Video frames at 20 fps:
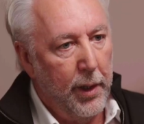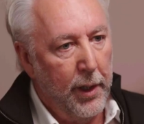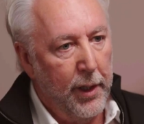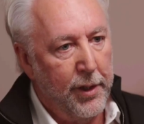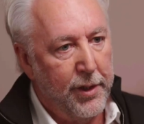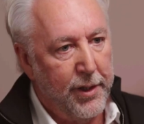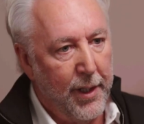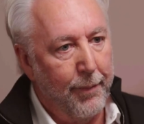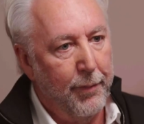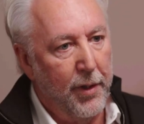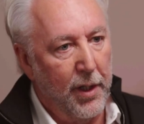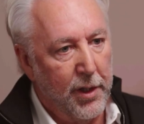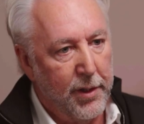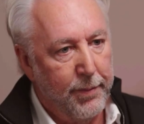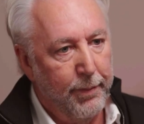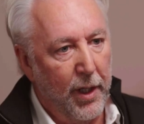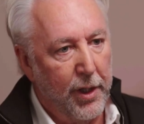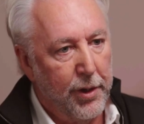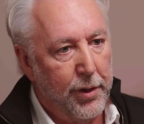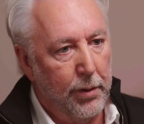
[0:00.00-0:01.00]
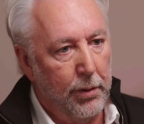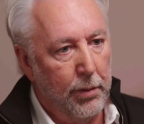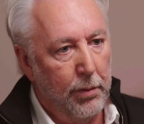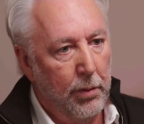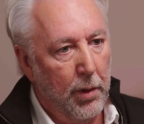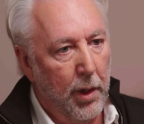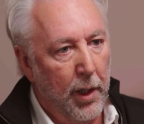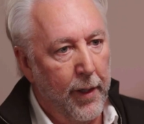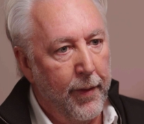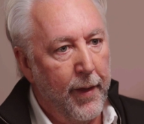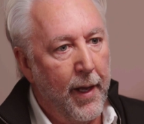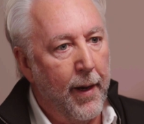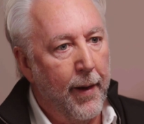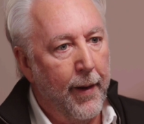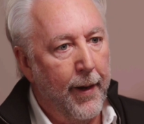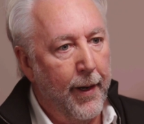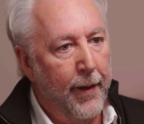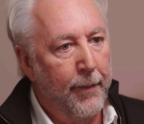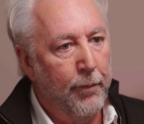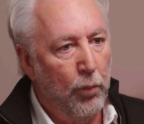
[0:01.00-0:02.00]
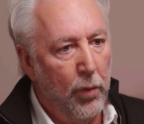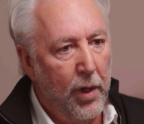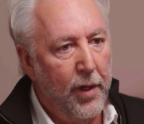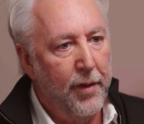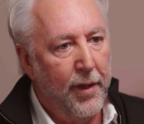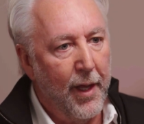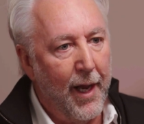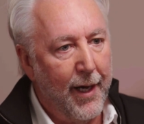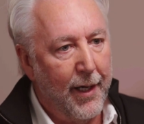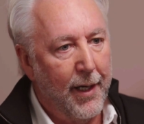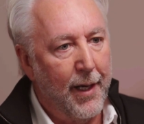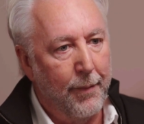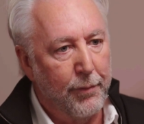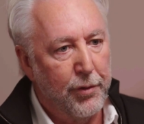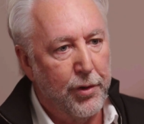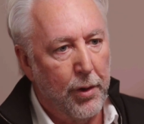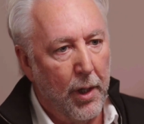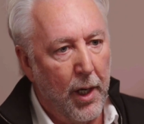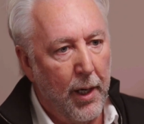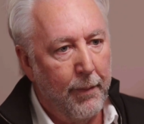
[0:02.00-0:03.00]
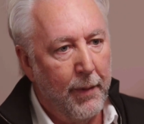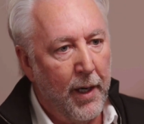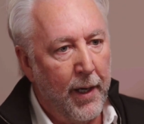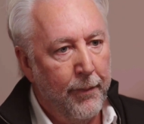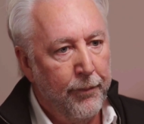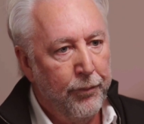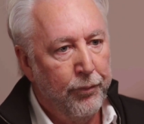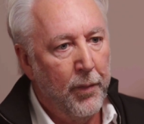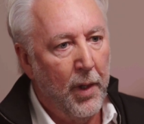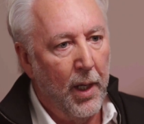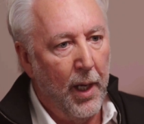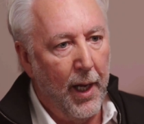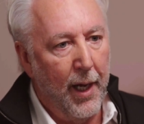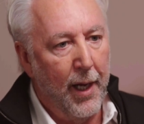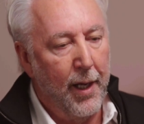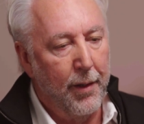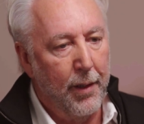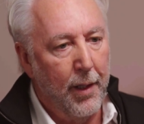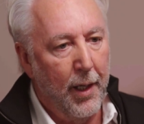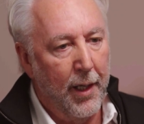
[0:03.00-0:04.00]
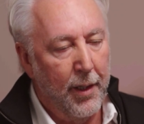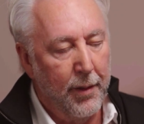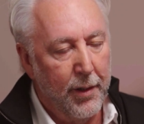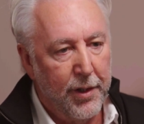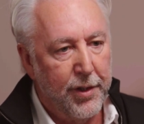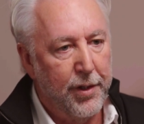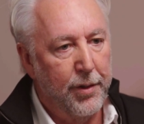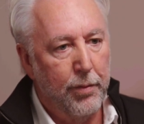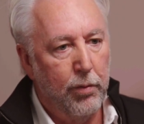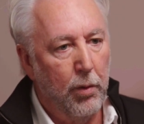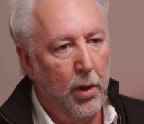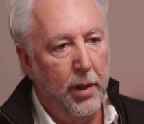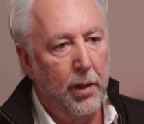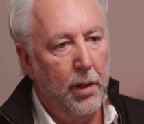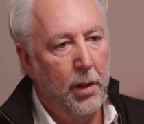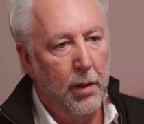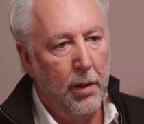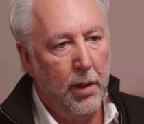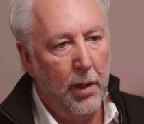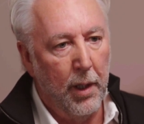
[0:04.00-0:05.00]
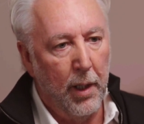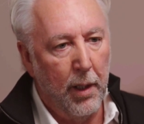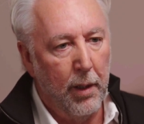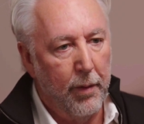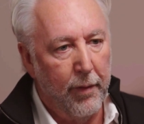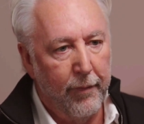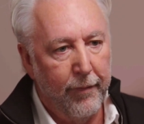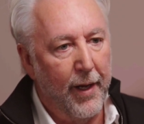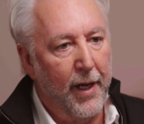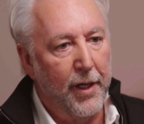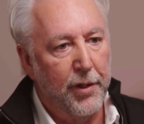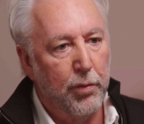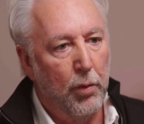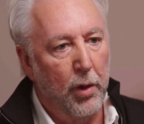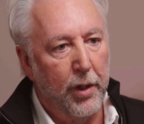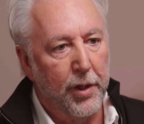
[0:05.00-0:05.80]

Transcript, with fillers: is something special, and with that comes drama, and this is what, you know, the fans